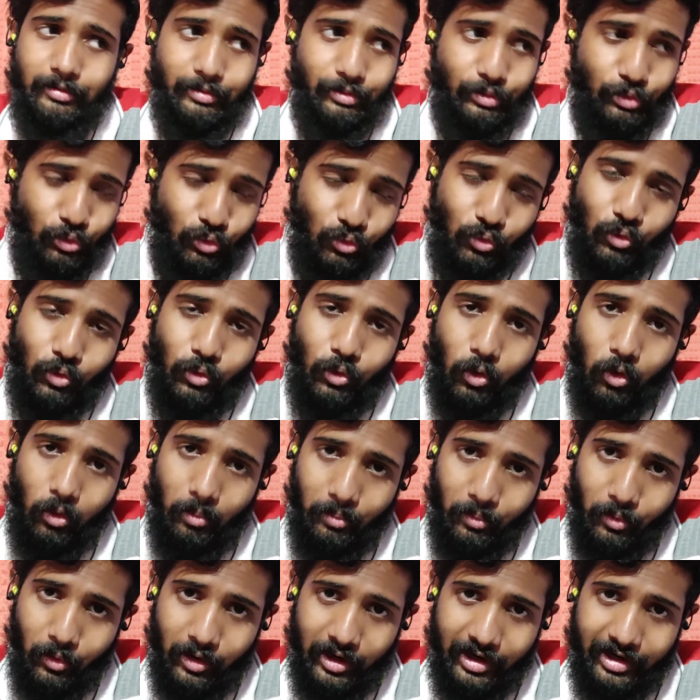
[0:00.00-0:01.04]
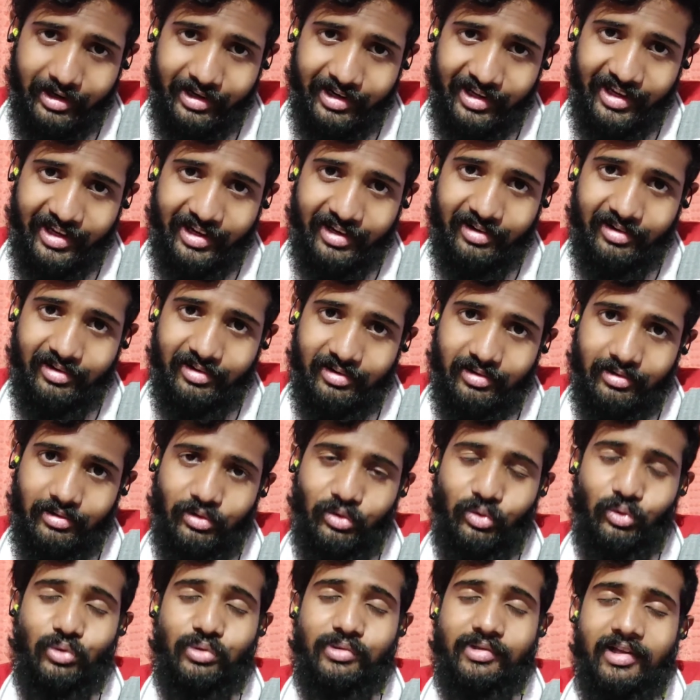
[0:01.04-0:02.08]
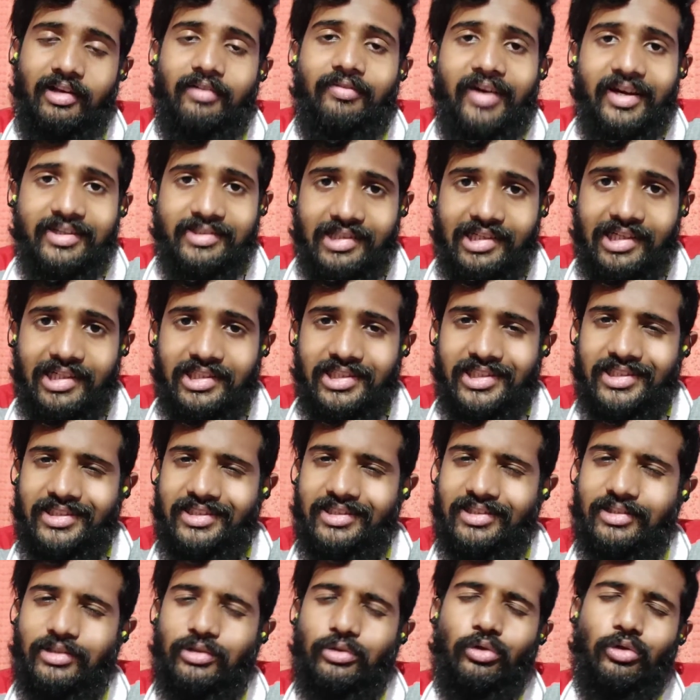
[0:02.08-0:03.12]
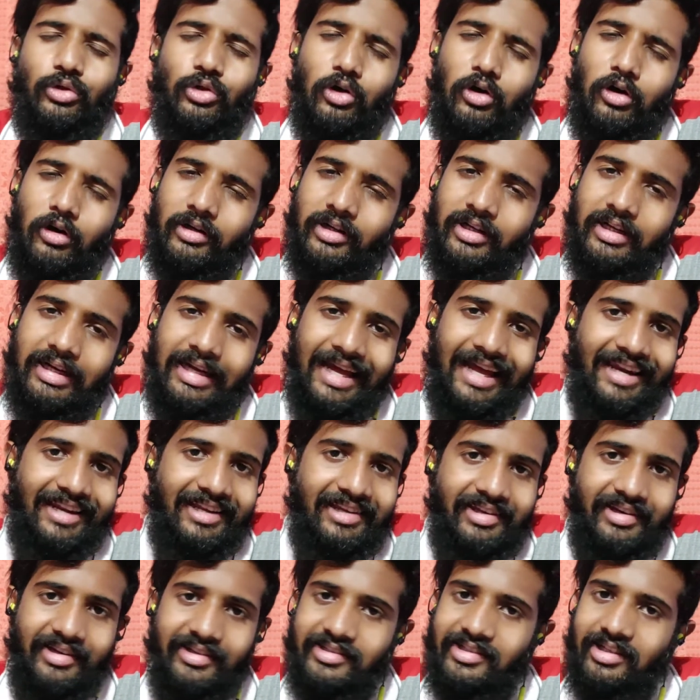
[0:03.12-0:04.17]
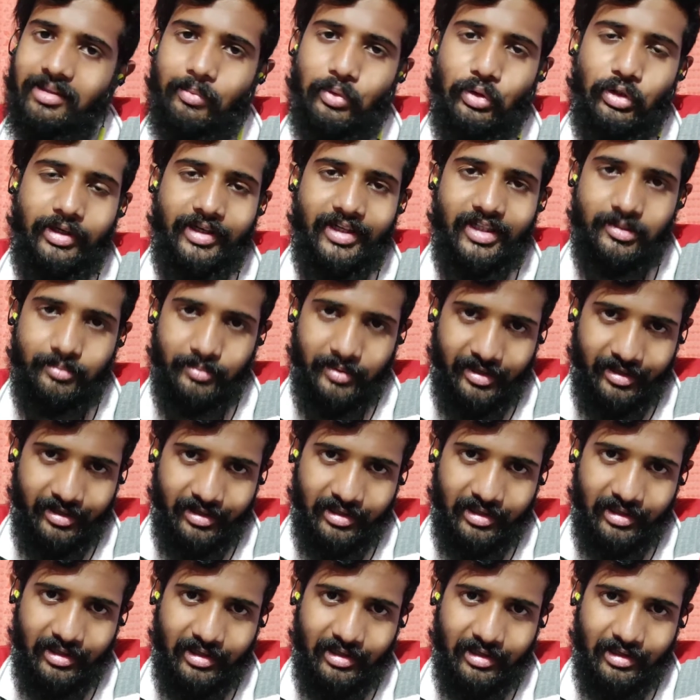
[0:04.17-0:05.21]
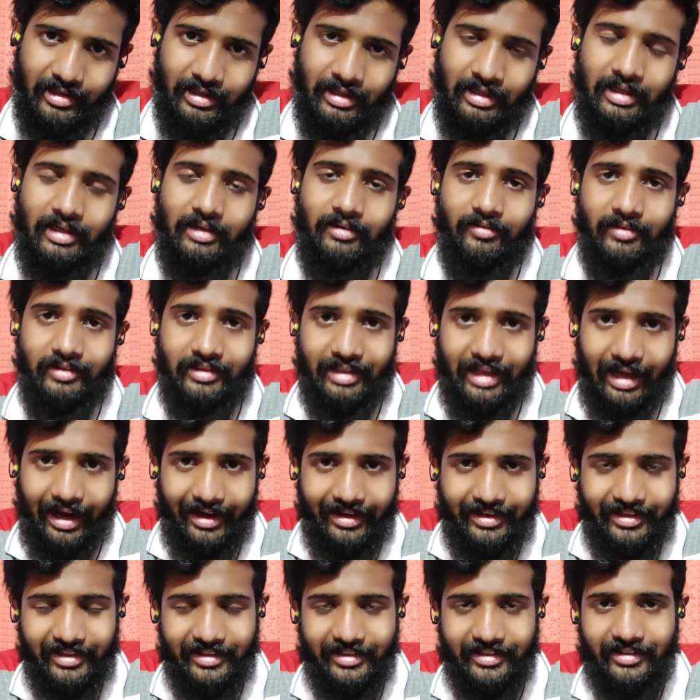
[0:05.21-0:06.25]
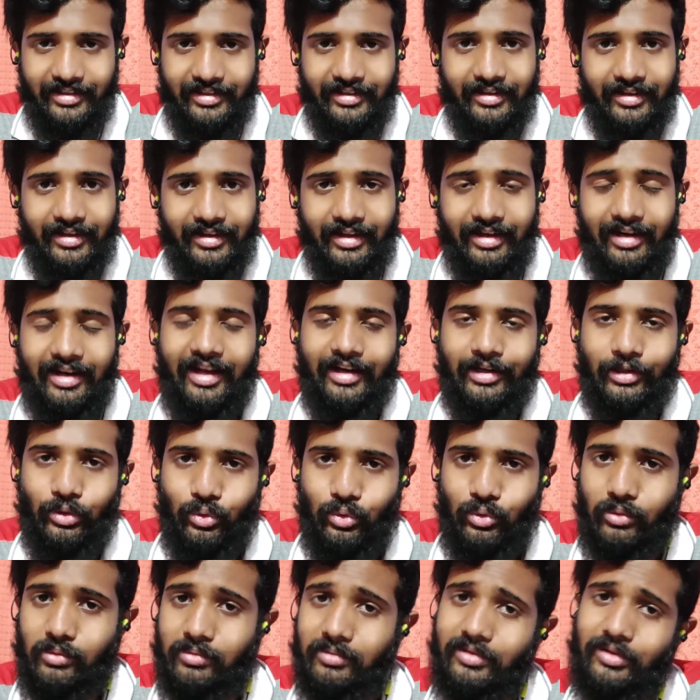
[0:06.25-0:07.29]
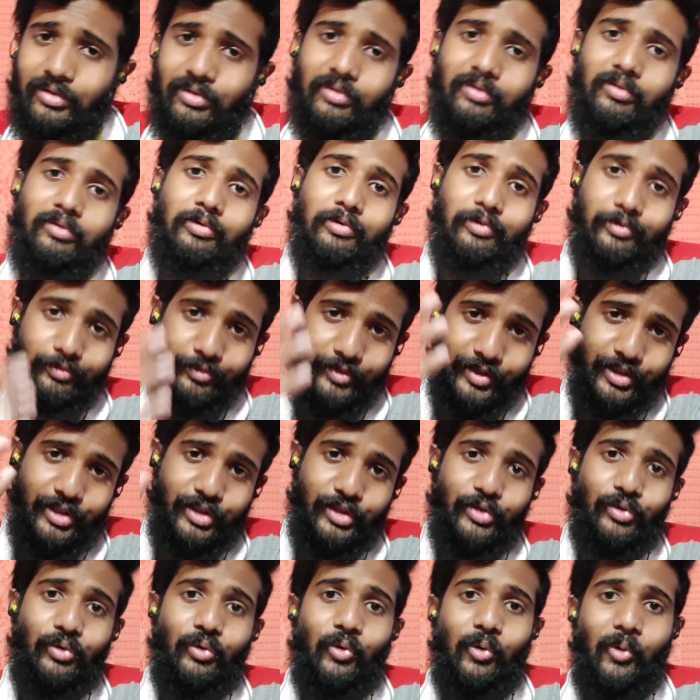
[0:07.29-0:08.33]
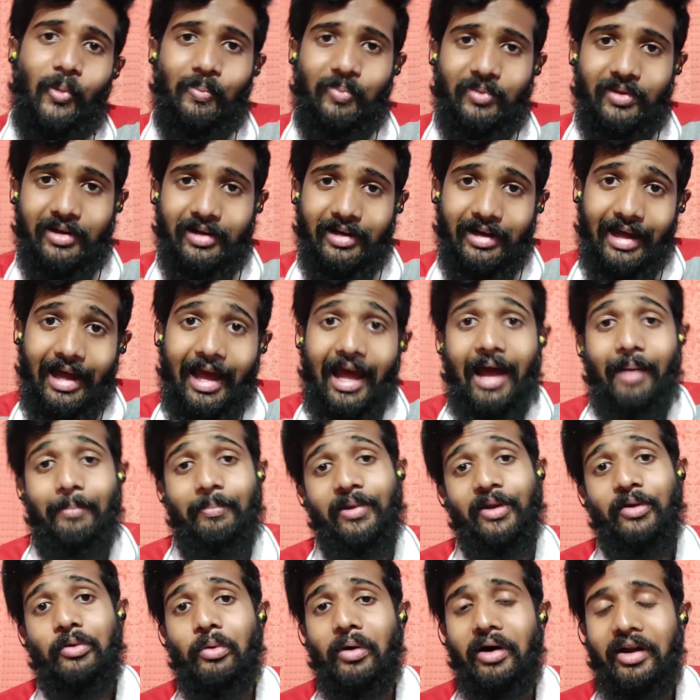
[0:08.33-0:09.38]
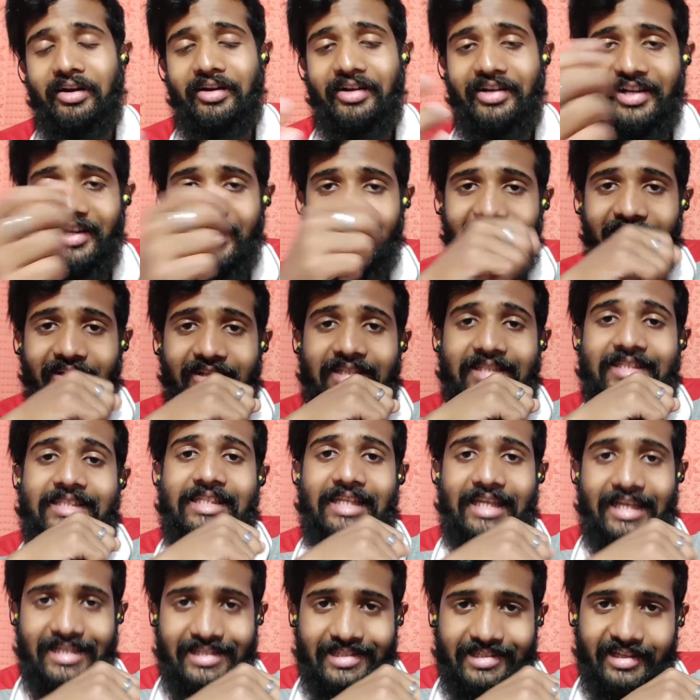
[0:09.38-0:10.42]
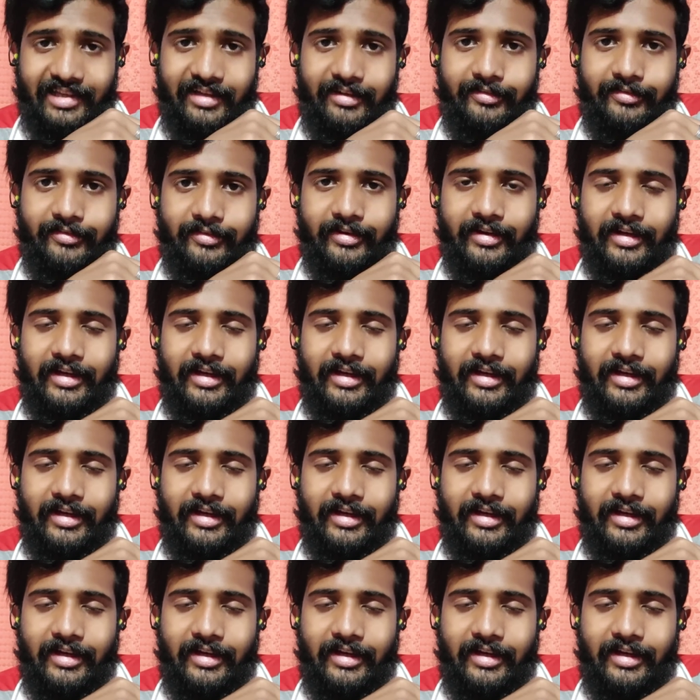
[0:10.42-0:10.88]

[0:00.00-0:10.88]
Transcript: do home quarantine, do self isolations, do not encourage community spread. With that, I'd like to wish you a happy quarantine, stay safe.